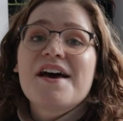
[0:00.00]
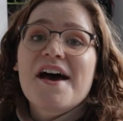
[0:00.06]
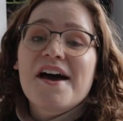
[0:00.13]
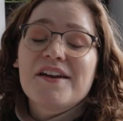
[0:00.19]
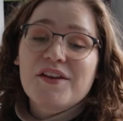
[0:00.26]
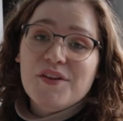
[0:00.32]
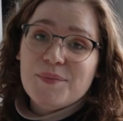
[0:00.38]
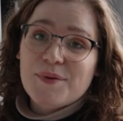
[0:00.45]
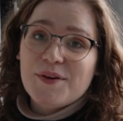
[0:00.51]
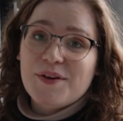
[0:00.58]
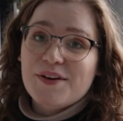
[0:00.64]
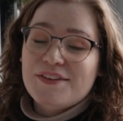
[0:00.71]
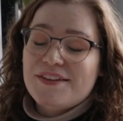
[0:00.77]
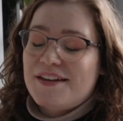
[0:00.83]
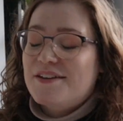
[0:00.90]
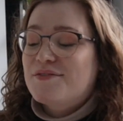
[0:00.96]
Another
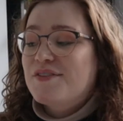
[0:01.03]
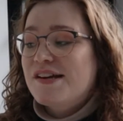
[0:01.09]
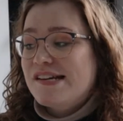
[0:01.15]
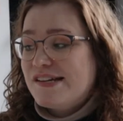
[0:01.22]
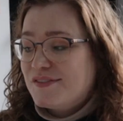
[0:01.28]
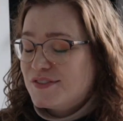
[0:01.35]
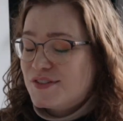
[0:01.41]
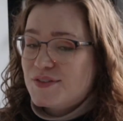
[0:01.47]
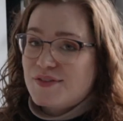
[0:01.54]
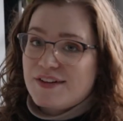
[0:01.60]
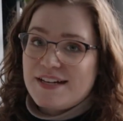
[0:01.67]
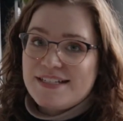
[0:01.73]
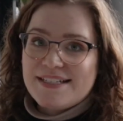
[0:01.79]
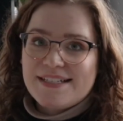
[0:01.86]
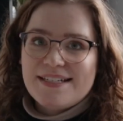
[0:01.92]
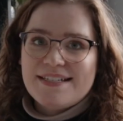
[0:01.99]
book that I'd really love to
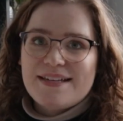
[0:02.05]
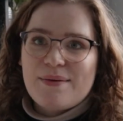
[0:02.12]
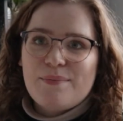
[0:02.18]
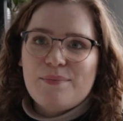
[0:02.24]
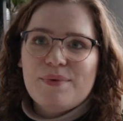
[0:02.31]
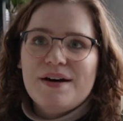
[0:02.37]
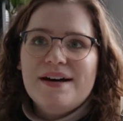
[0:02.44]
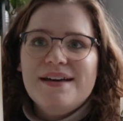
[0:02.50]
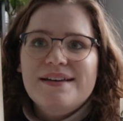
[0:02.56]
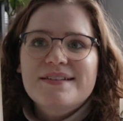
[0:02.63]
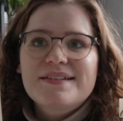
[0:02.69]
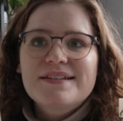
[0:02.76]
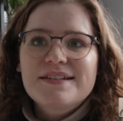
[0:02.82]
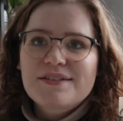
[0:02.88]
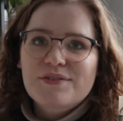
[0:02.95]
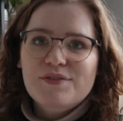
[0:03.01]
read in December is
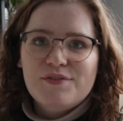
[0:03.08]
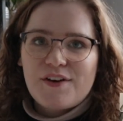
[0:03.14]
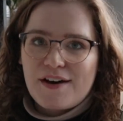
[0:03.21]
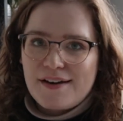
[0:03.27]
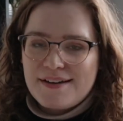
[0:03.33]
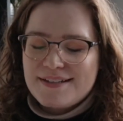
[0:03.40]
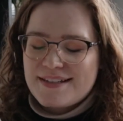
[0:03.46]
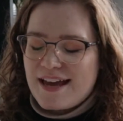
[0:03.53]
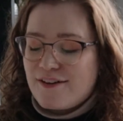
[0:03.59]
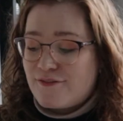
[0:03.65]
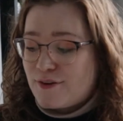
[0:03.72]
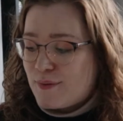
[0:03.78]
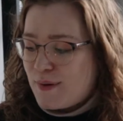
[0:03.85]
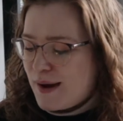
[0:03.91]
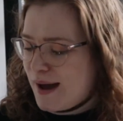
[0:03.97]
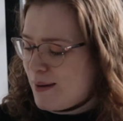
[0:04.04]
Little Fires
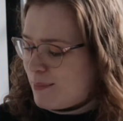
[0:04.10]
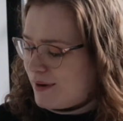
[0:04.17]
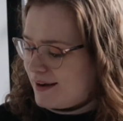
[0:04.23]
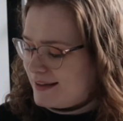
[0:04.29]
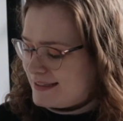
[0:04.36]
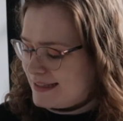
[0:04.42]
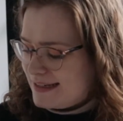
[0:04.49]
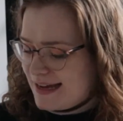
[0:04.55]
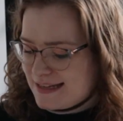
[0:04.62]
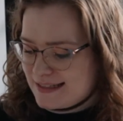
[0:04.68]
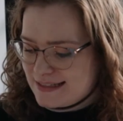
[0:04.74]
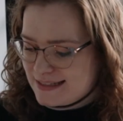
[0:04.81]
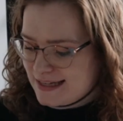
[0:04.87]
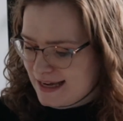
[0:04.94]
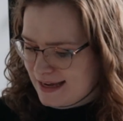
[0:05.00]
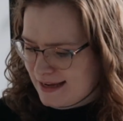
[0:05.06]
Everywhere by
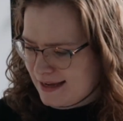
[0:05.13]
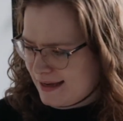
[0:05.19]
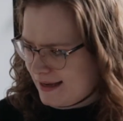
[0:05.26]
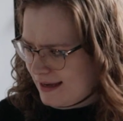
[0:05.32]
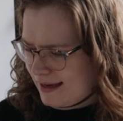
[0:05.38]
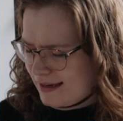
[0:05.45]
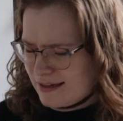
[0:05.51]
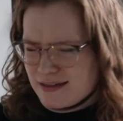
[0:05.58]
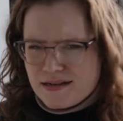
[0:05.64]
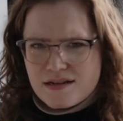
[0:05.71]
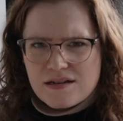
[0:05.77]
Celeste Ng.